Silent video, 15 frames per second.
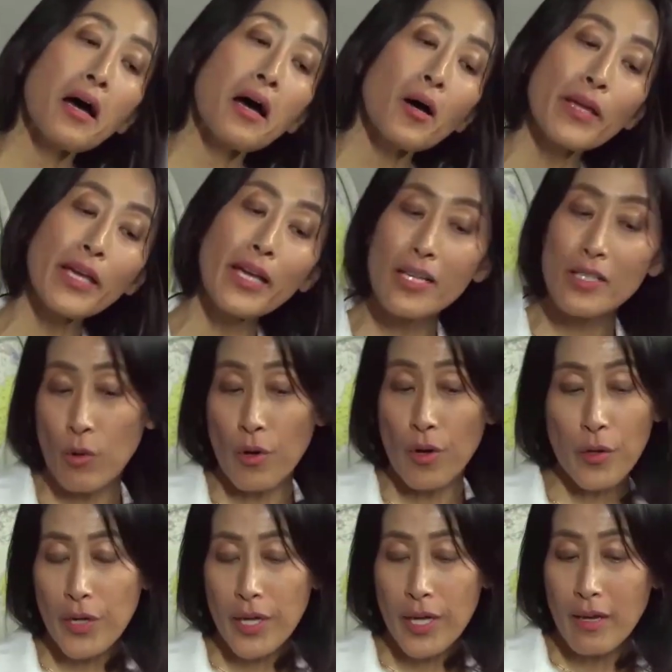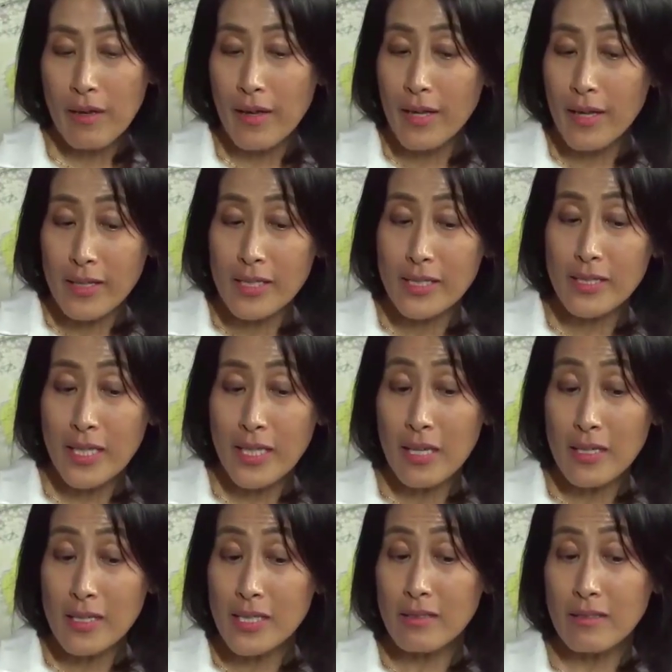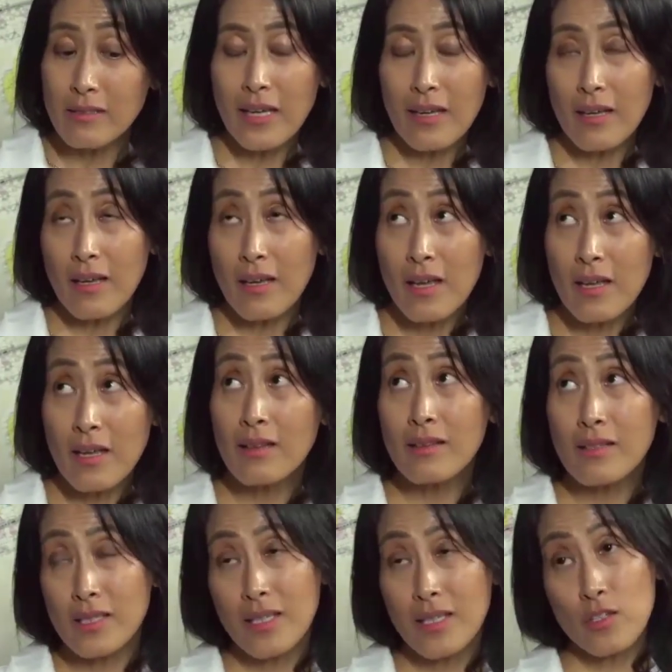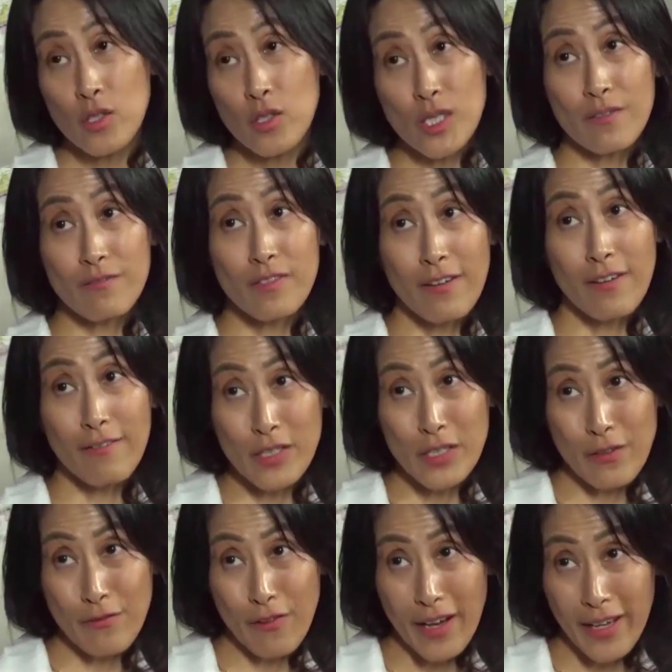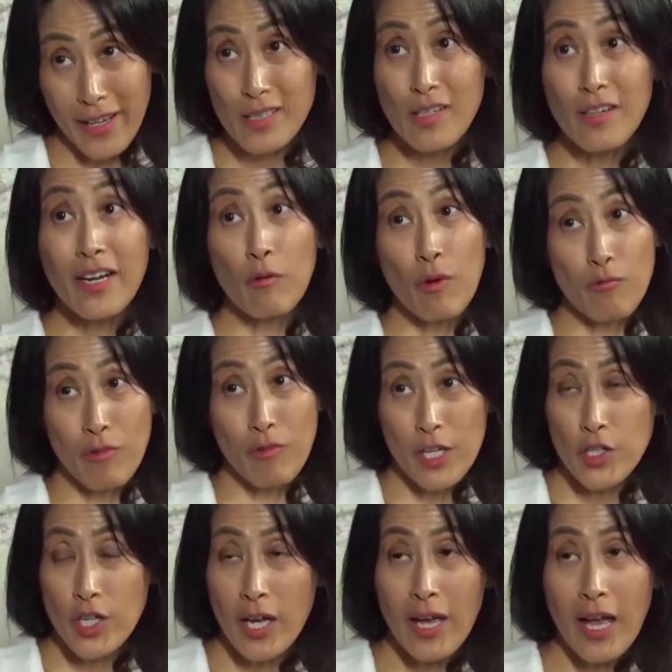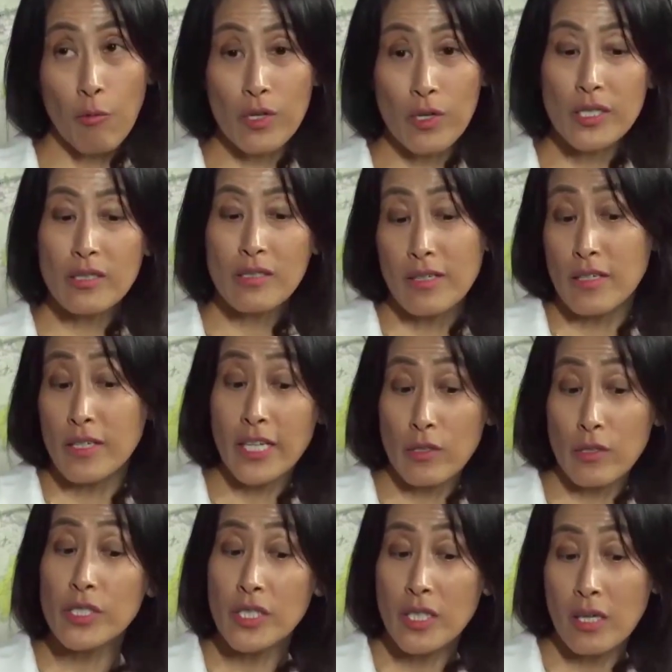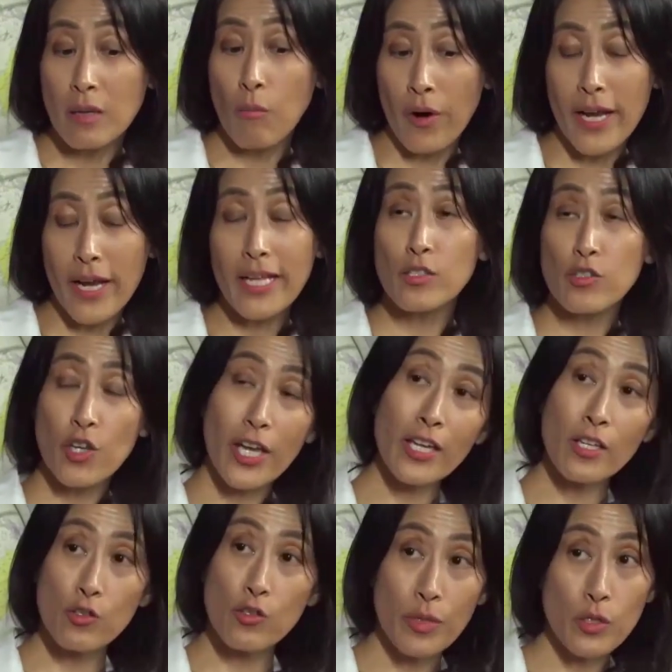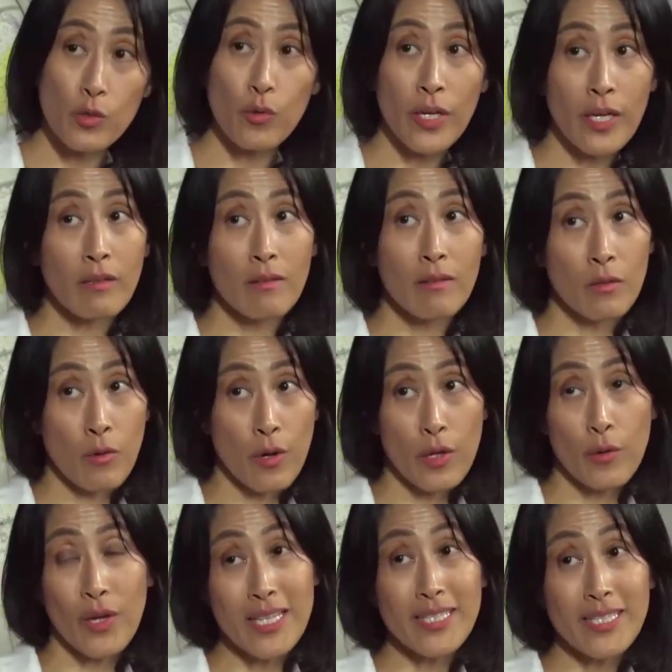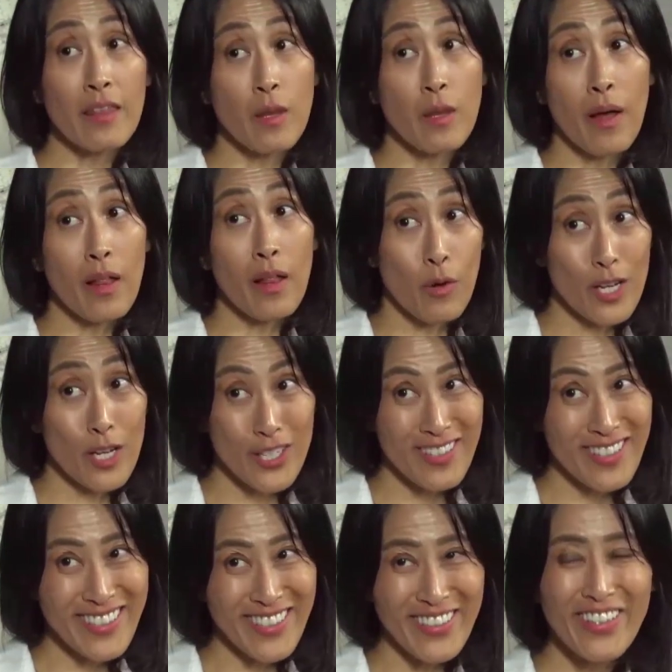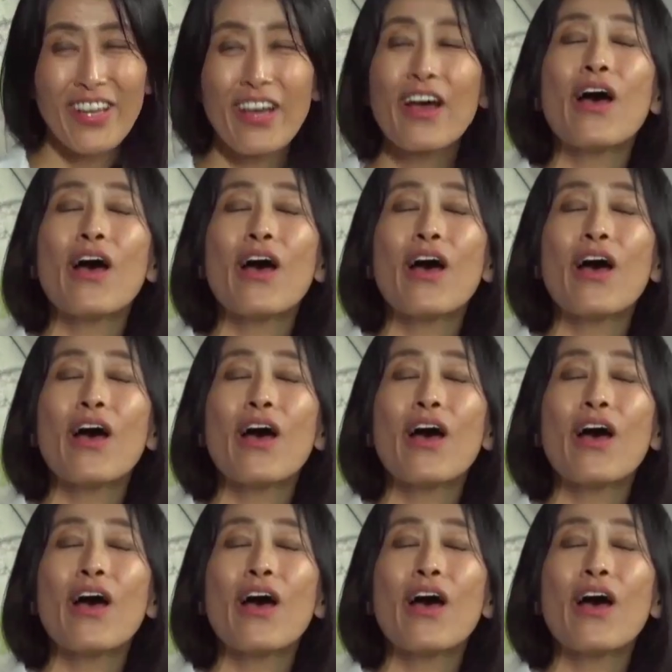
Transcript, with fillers: Uh, because North Korea is still in the stages of diversifying, starting with Russia, and we're starting to see more exchange between the North Koreans and the Belarusians.